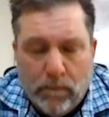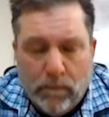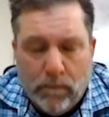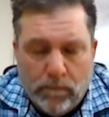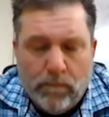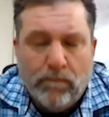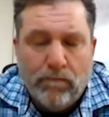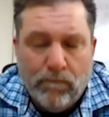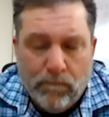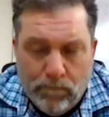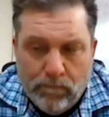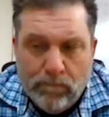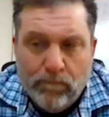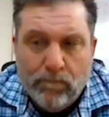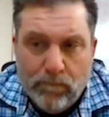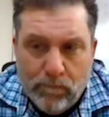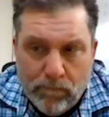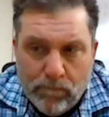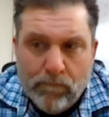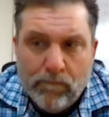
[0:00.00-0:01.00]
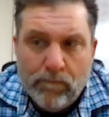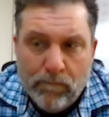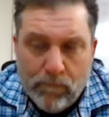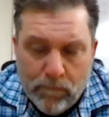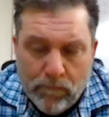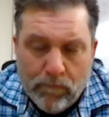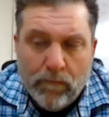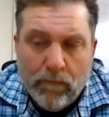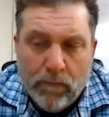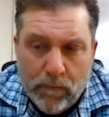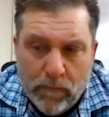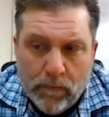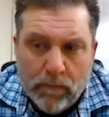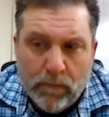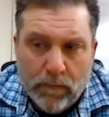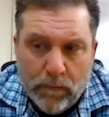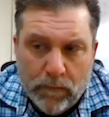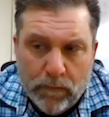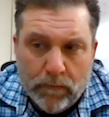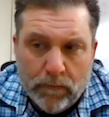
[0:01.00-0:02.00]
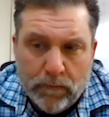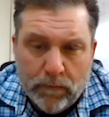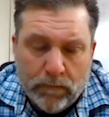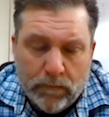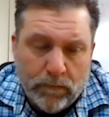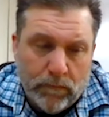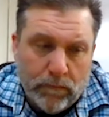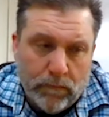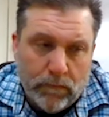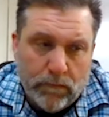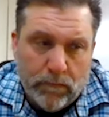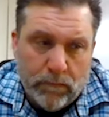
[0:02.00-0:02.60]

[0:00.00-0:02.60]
Mm-hmm. Because there are four of them. It isn't just